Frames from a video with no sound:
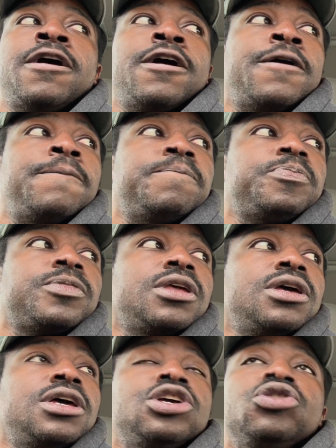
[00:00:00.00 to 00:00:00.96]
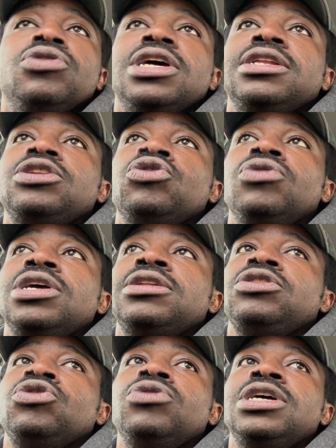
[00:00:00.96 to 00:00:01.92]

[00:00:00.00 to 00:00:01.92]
um, you didn't, you didn't, you